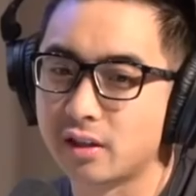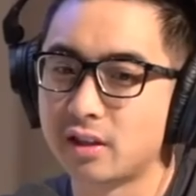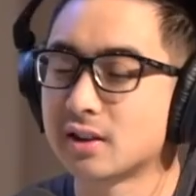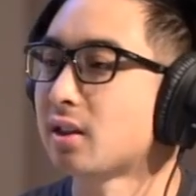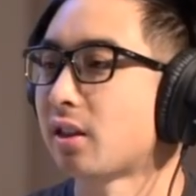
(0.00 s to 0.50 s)

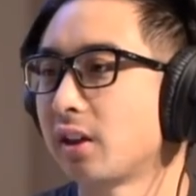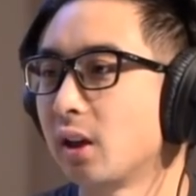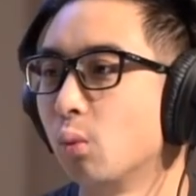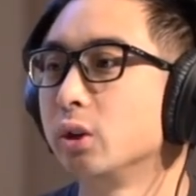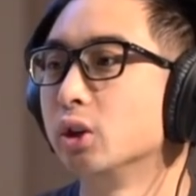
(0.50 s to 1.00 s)
this
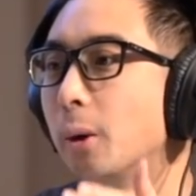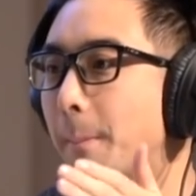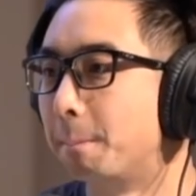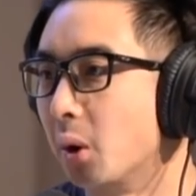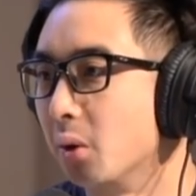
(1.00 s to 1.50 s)
thing when you're
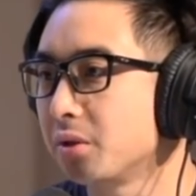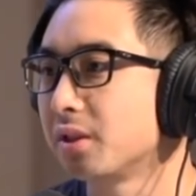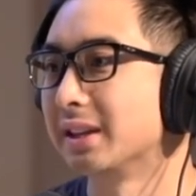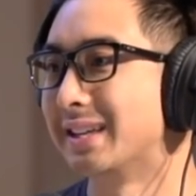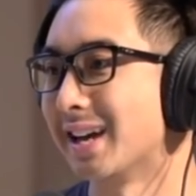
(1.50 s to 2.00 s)

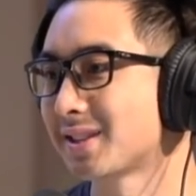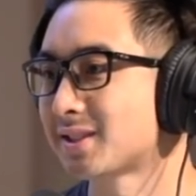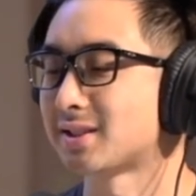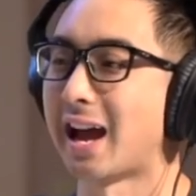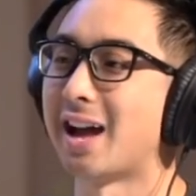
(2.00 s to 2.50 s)
both
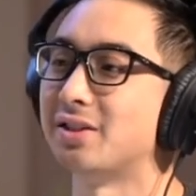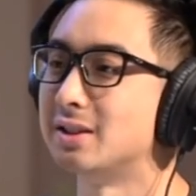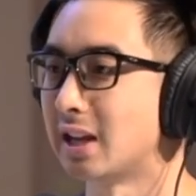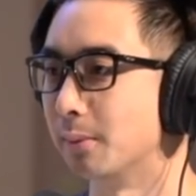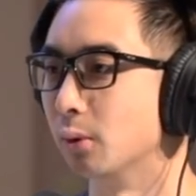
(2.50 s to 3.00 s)
guests at the
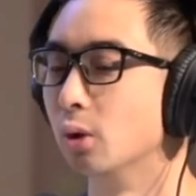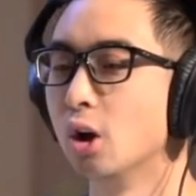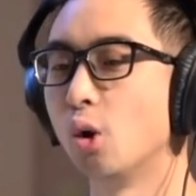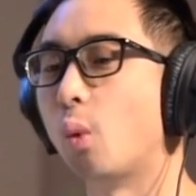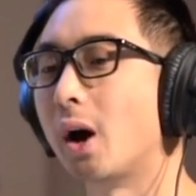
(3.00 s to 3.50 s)
table?
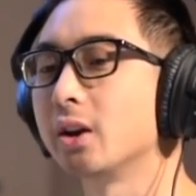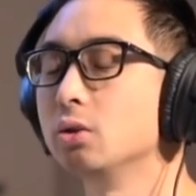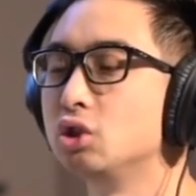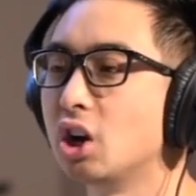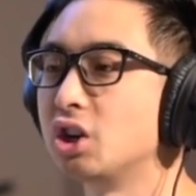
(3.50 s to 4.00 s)
Why are
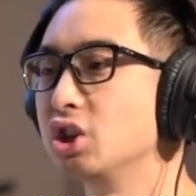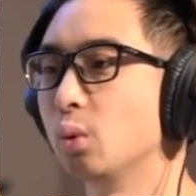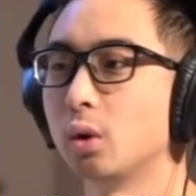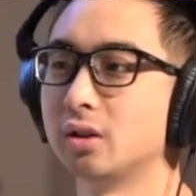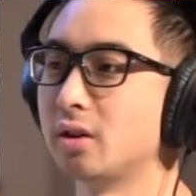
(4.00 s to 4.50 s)
you
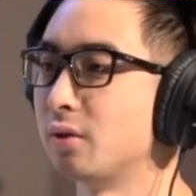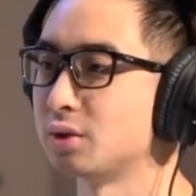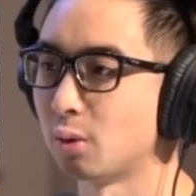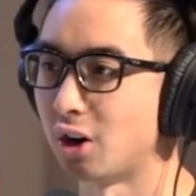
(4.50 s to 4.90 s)
judging one another so